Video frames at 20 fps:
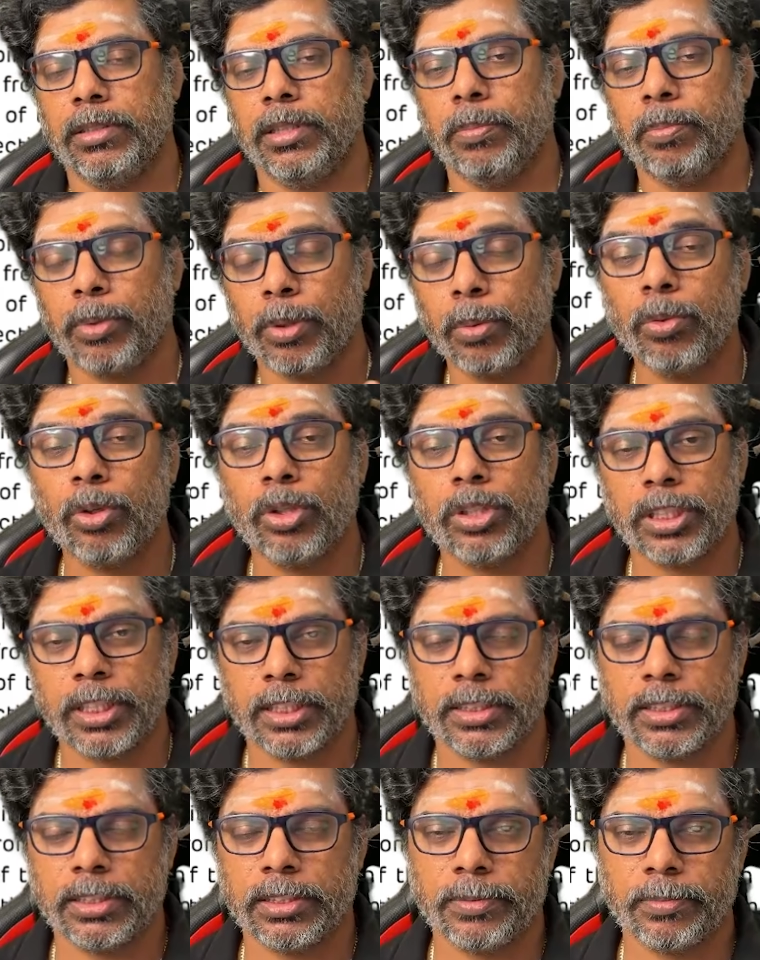
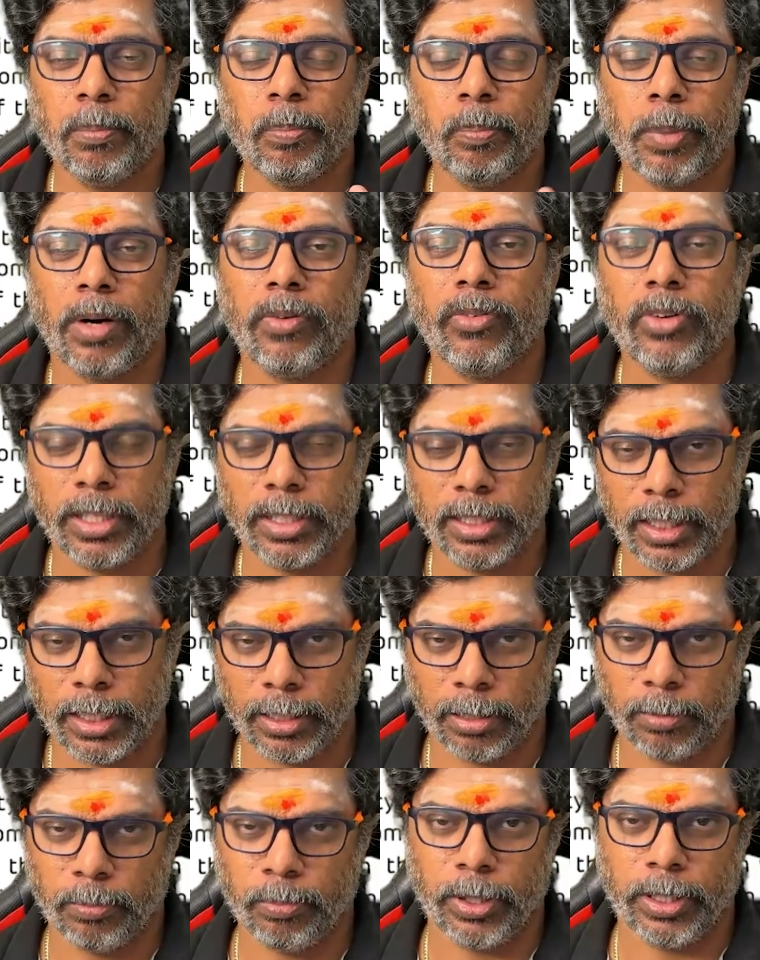promoter's power in that
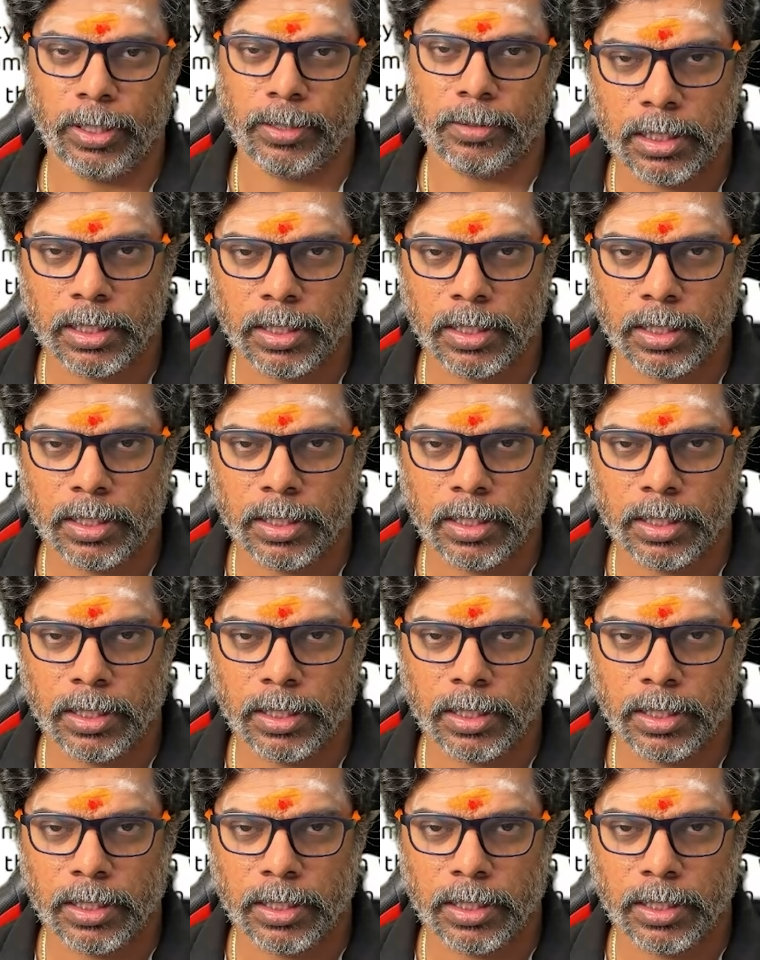company.